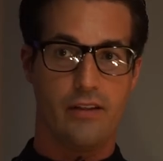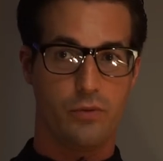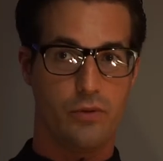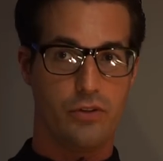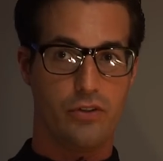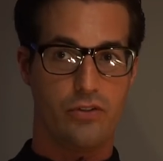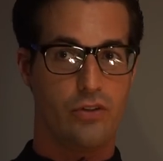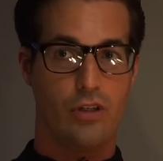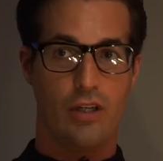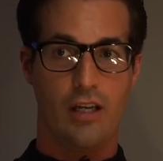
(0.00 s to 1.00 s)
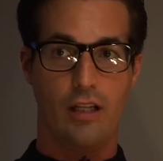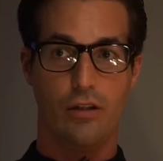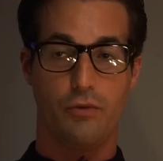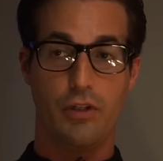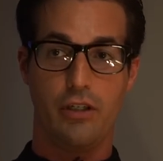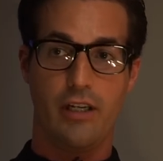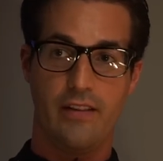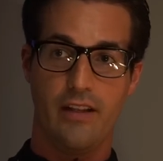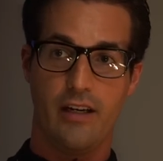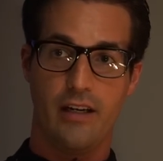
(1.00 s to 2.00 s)
This one just, it looked really good.
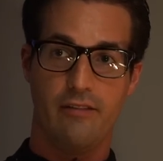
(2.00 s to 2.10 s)
And then I